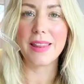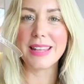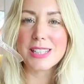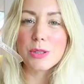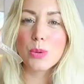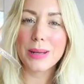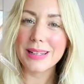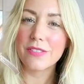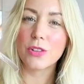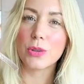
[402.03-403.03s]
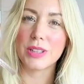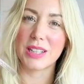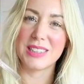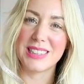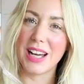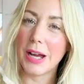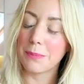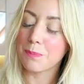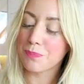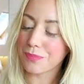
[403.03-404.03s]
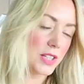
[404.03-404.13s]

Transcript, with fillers: And these are £24.99.